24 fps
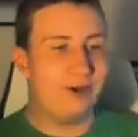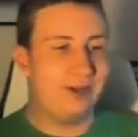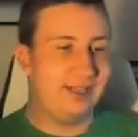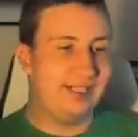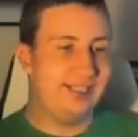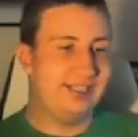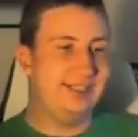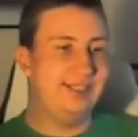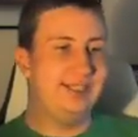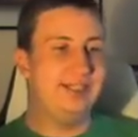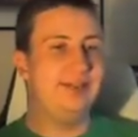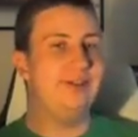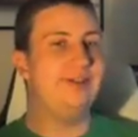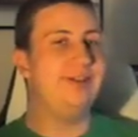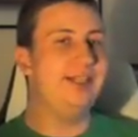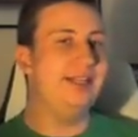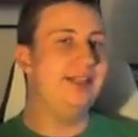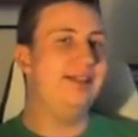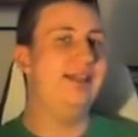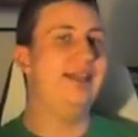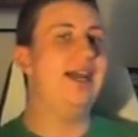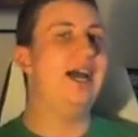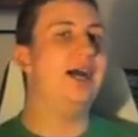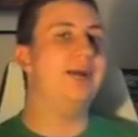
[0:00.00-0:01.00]
is
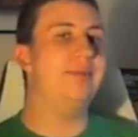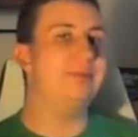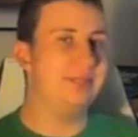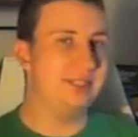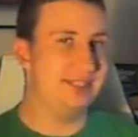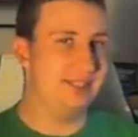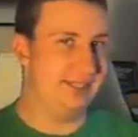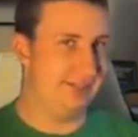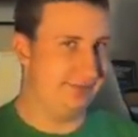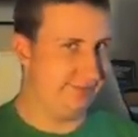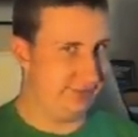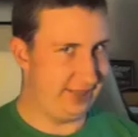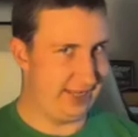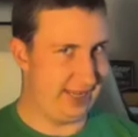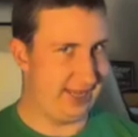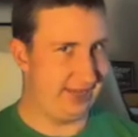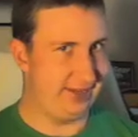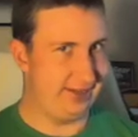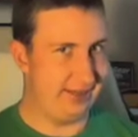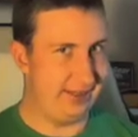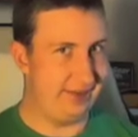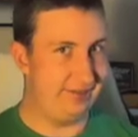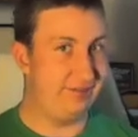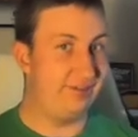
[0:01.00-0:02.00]
literally the opposite of that.
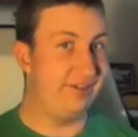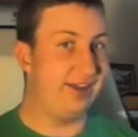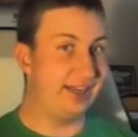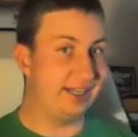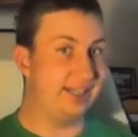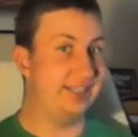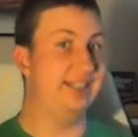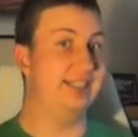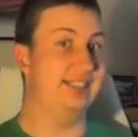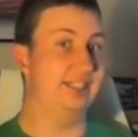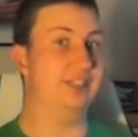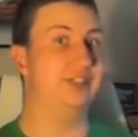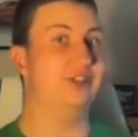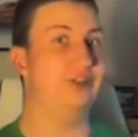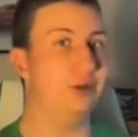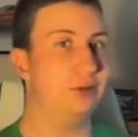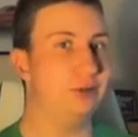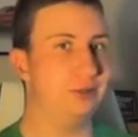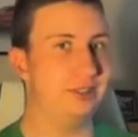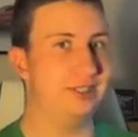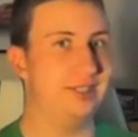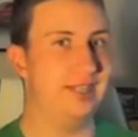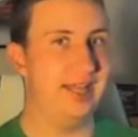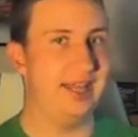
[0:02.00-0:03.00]
In fact, it
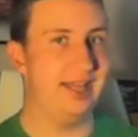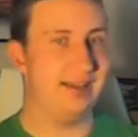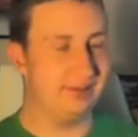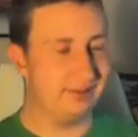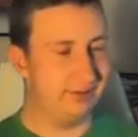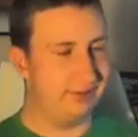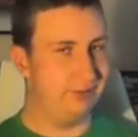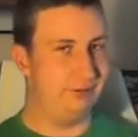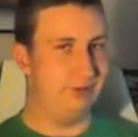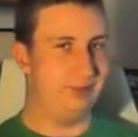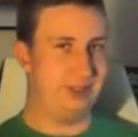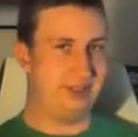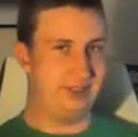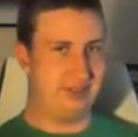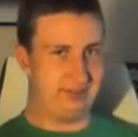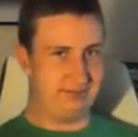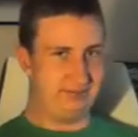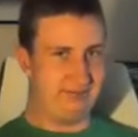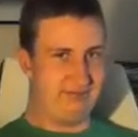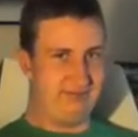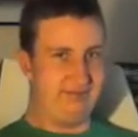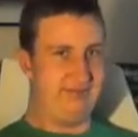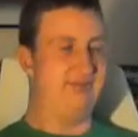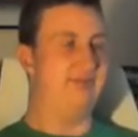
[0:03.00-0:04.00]
insults that, which
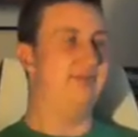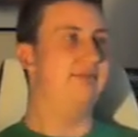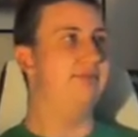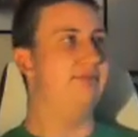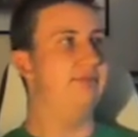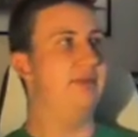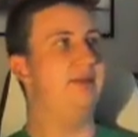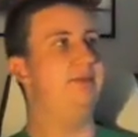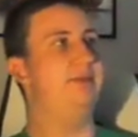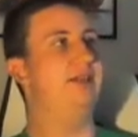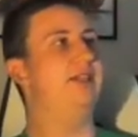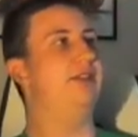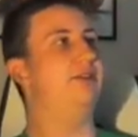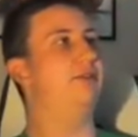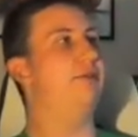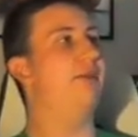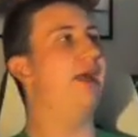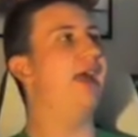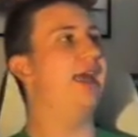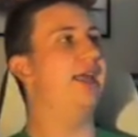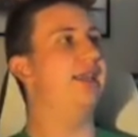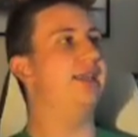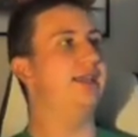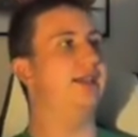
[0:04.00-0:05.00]
made me a little
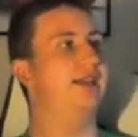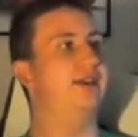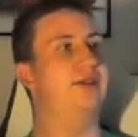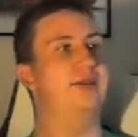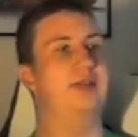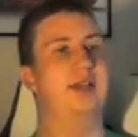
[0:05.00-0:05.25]
mad, you know.